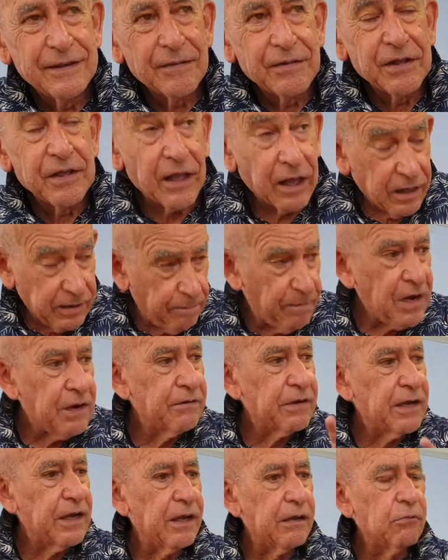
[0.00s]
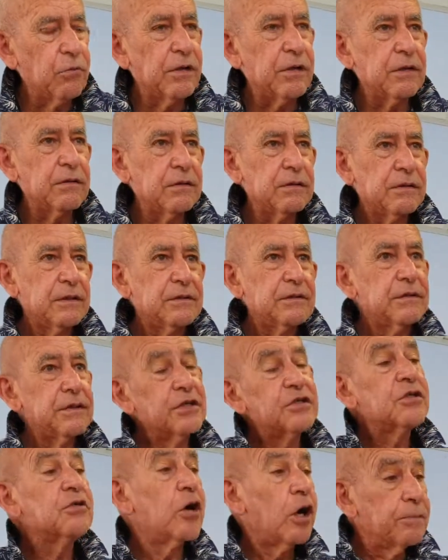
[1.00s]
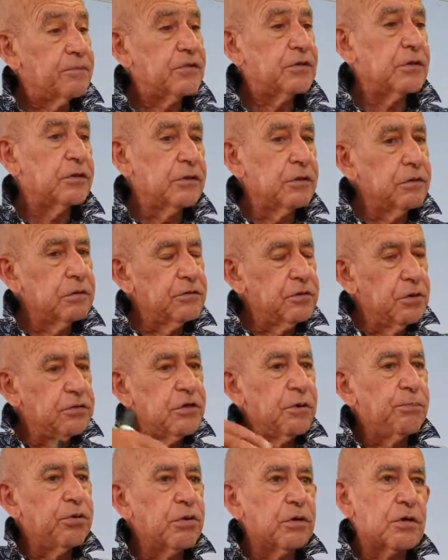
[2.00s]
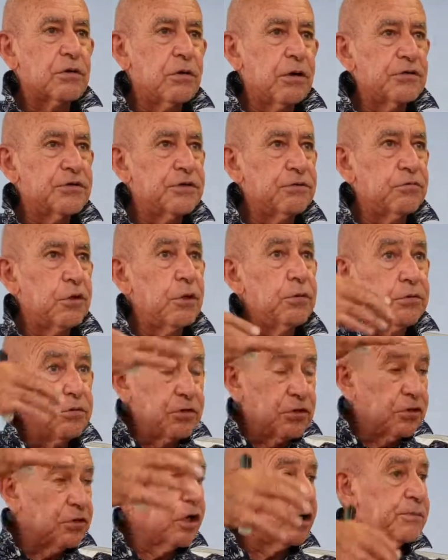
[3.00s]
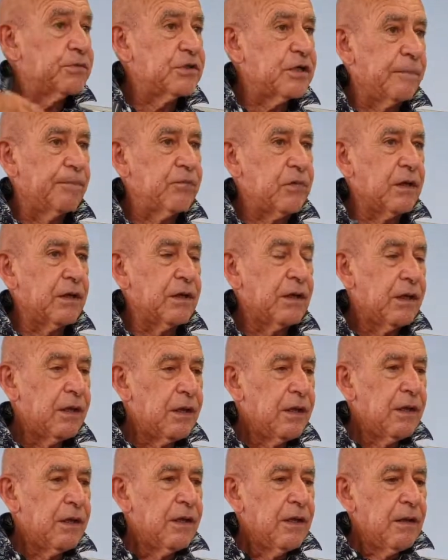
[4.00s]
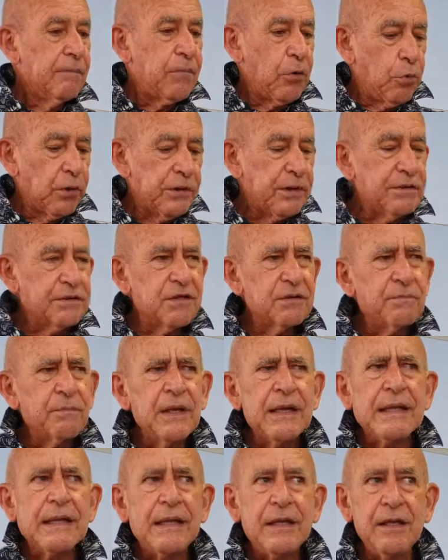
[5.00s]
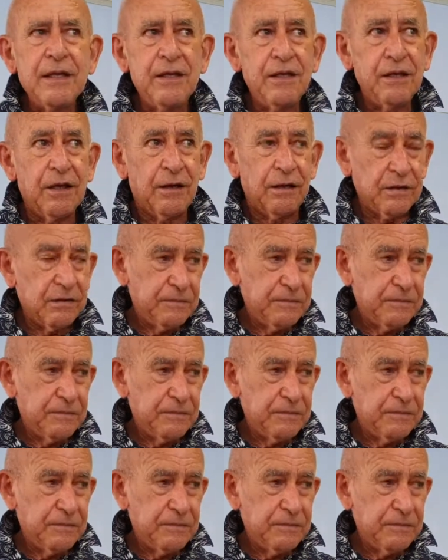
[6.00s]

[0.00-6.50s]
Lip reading: Yeah, barricade. Well, it's an obstacle. You should put across the road to stop something. But what does it mean here?